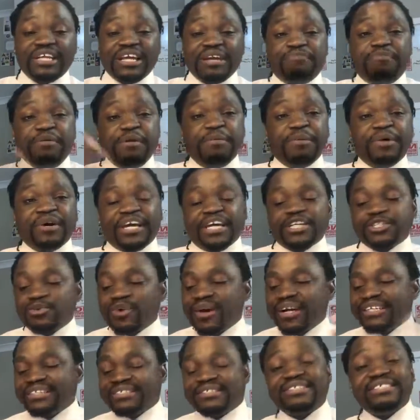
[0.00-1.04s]
that people get
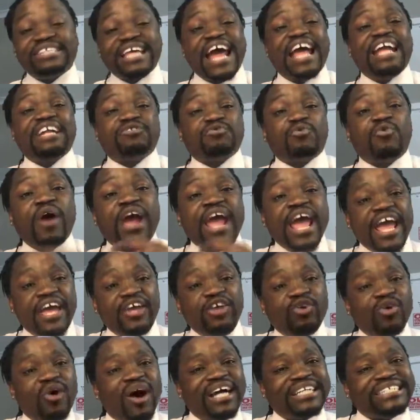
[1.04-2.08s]
to understand where
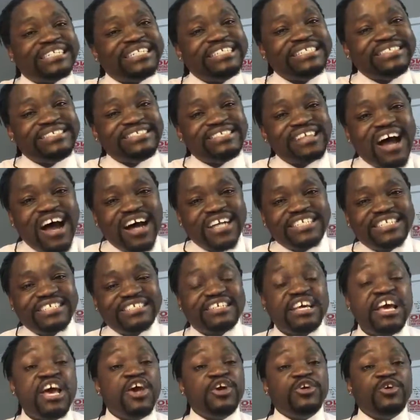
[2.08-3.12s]
you actually
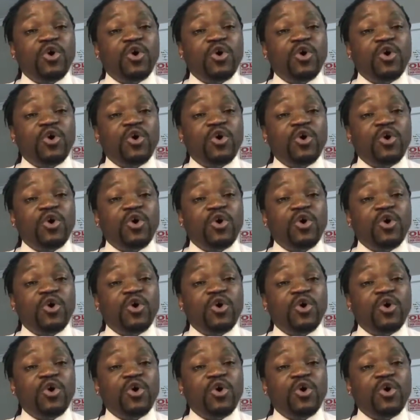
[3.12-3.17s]
started,